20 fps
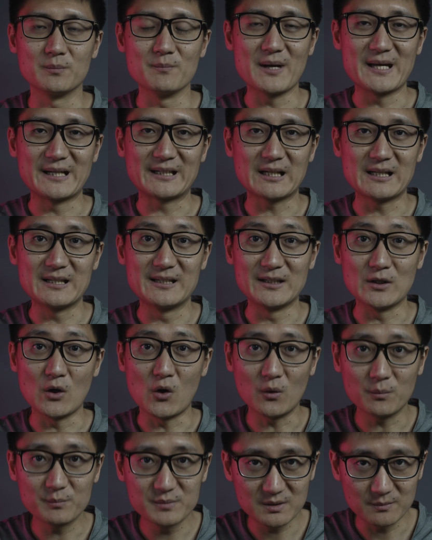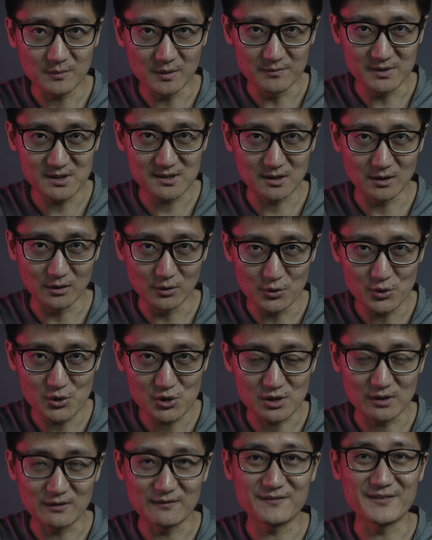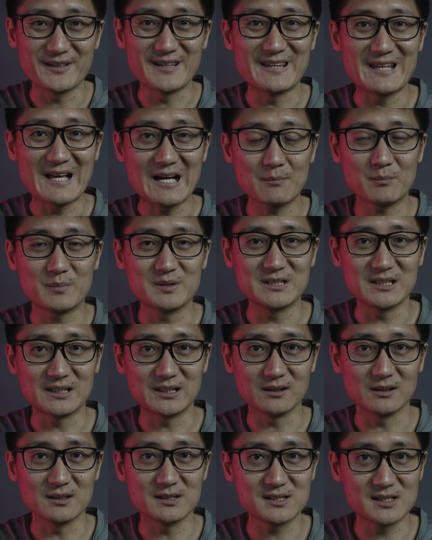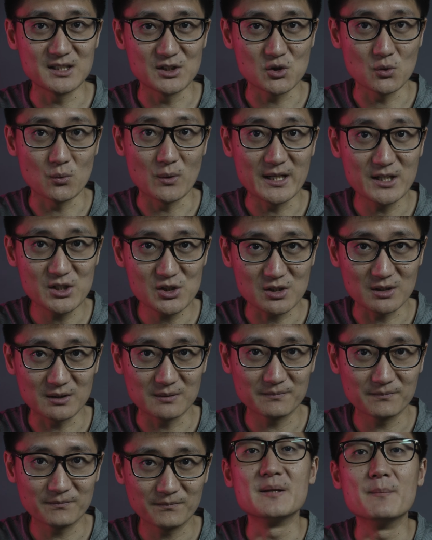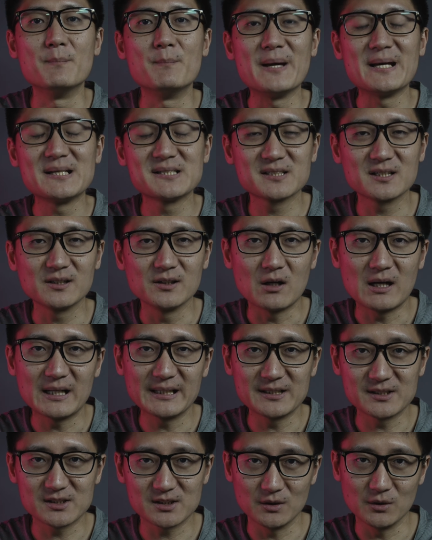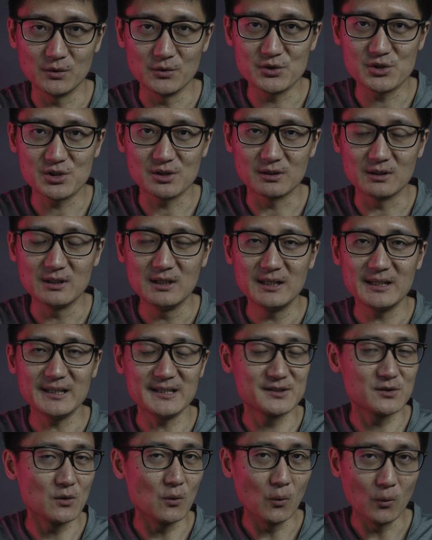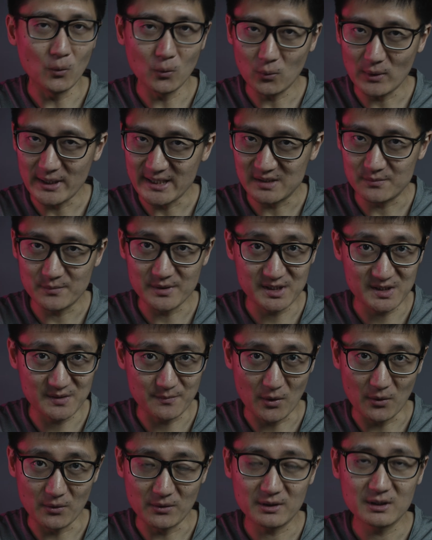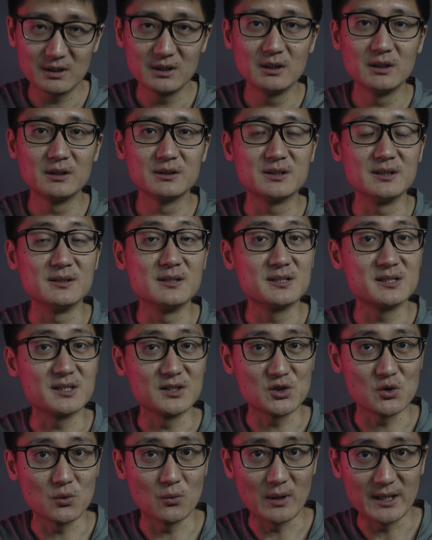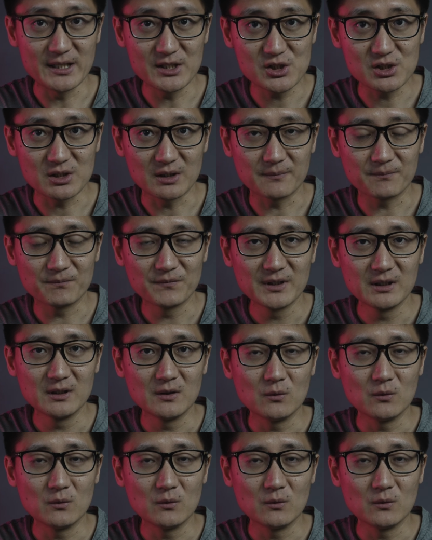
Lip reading: would make the optimum solution for that particular situation. The best lighting solution is always bespoke to the situation.